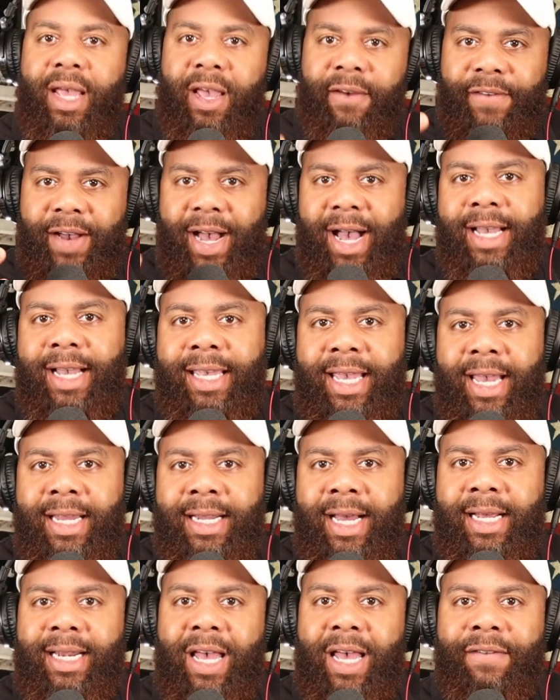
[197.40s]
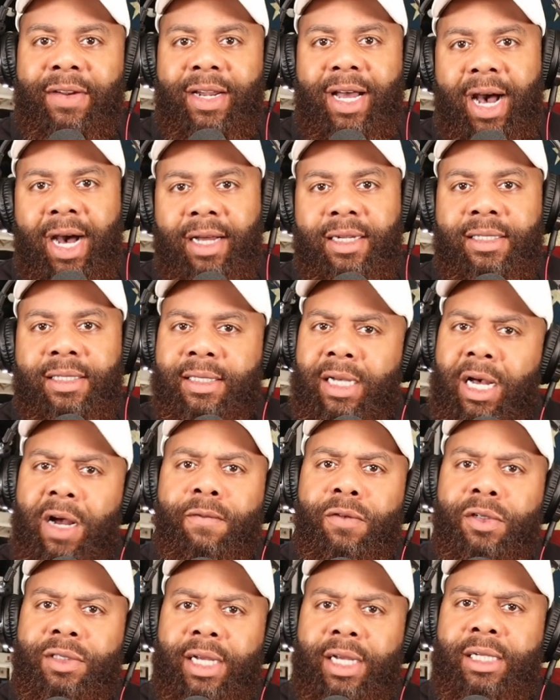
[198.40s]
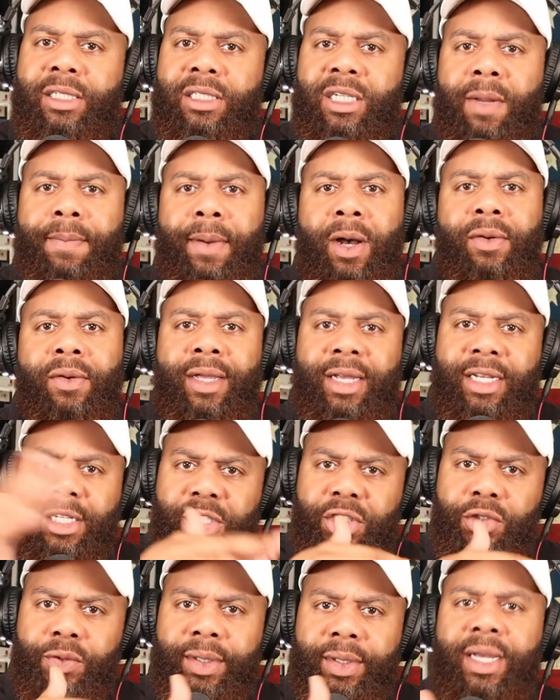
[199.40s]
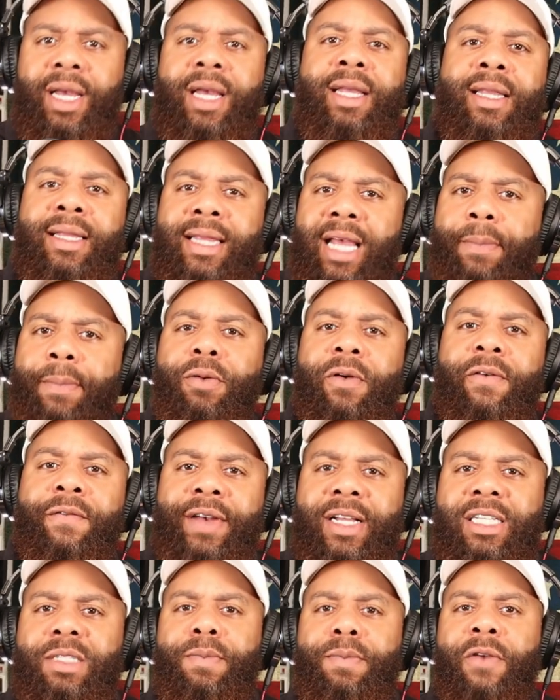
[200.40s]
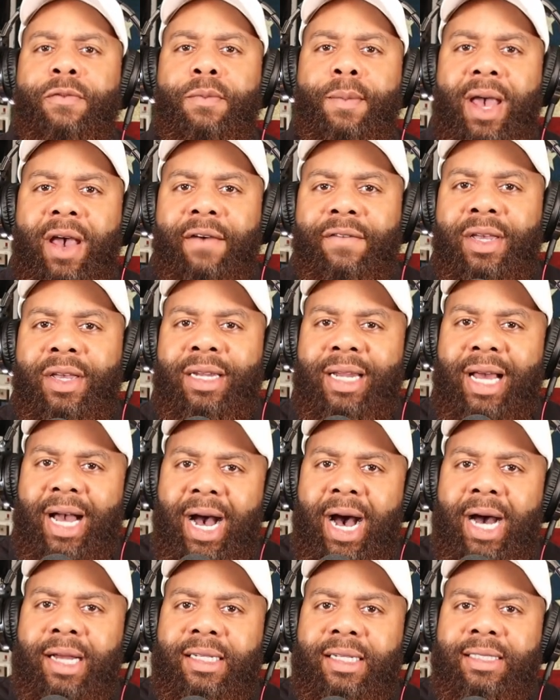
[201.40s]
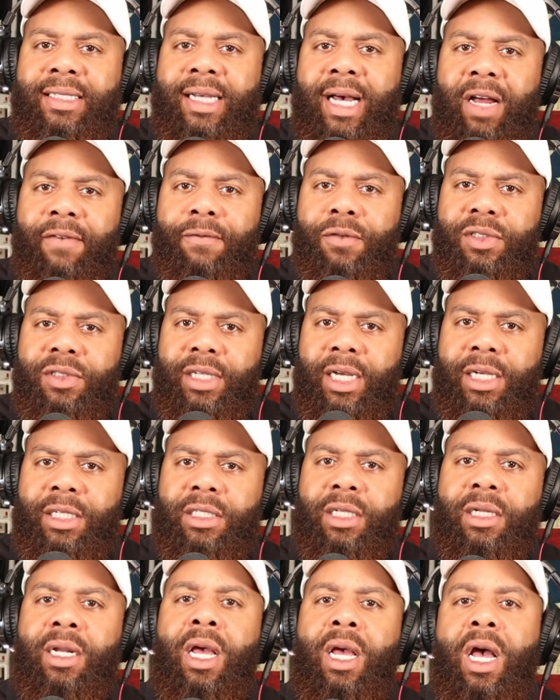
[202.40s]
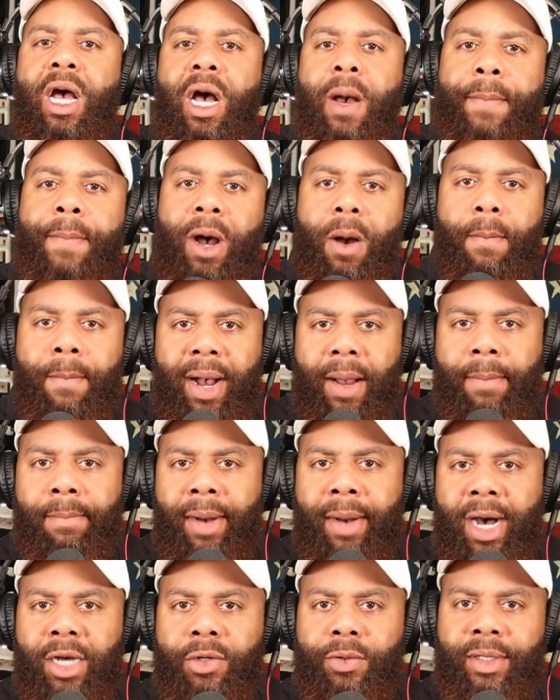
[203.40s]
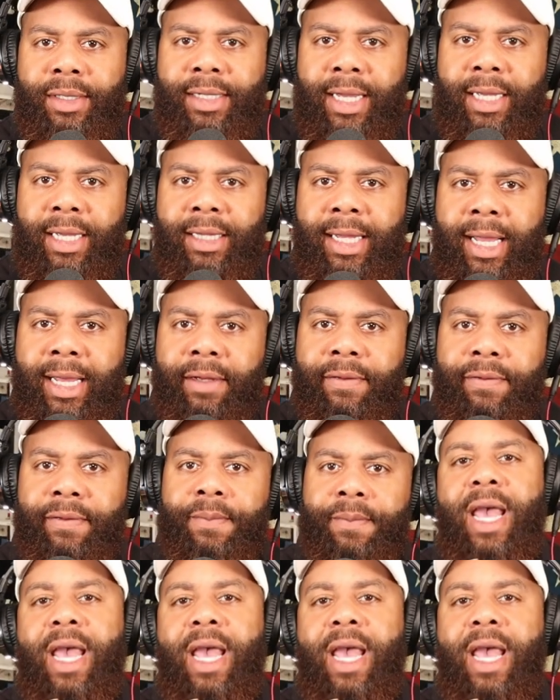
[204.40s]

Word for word: If I cannot have an honest conversation about history, then that prevents me from having an honest conversation about my modern day life.